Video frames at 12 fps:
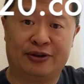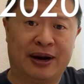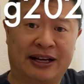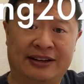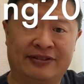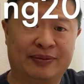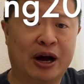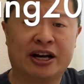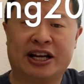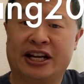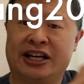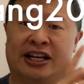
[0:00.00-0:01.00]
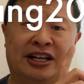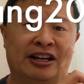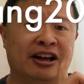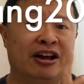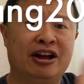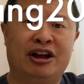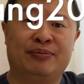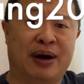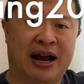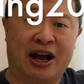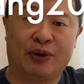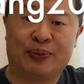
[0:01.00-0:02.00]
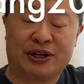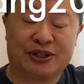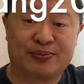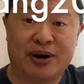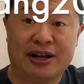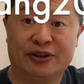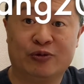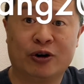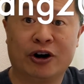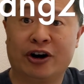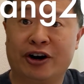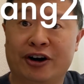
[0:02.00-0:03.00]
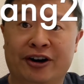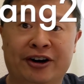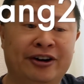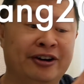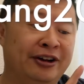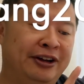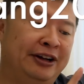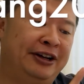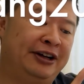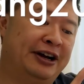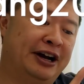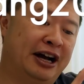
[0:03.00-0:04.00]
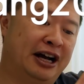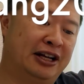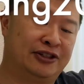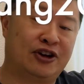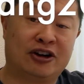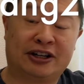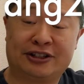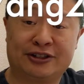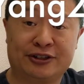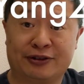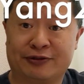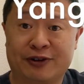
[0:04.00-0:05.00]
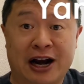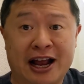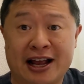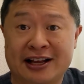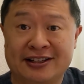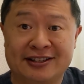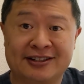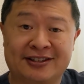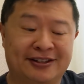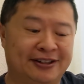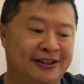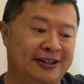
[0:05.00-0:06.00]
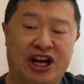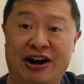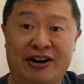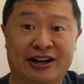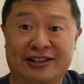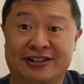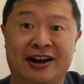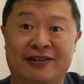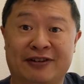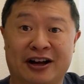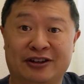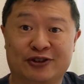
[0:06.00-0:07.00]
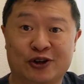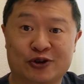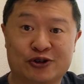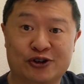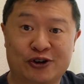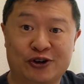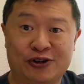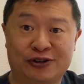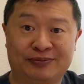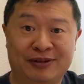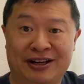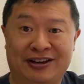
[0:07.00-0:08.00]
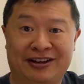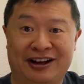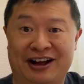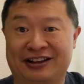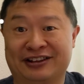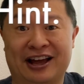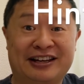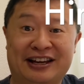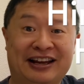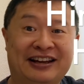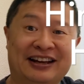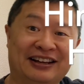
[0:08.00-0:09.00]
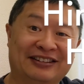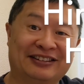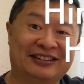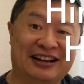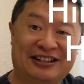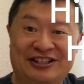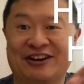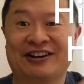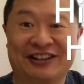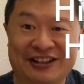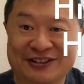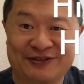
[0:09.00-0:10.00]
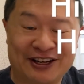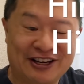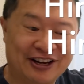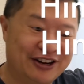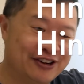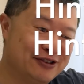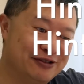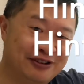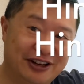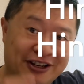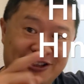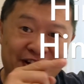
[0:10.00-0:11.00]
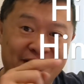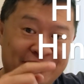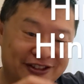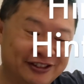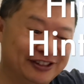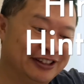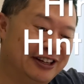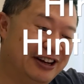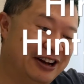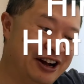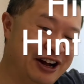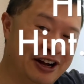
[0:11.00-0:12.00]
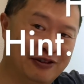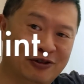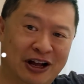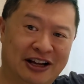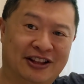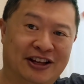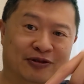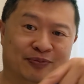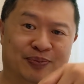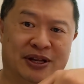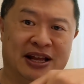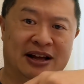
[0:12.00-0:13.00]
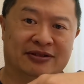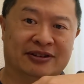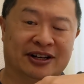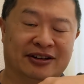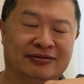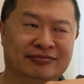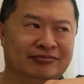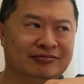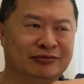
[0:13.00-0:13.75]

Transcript: either by giving money, by helping spread the word, talking to your friends, sharing stuff on social, liking and sharing this video. Hint, hint. I think it would be down there,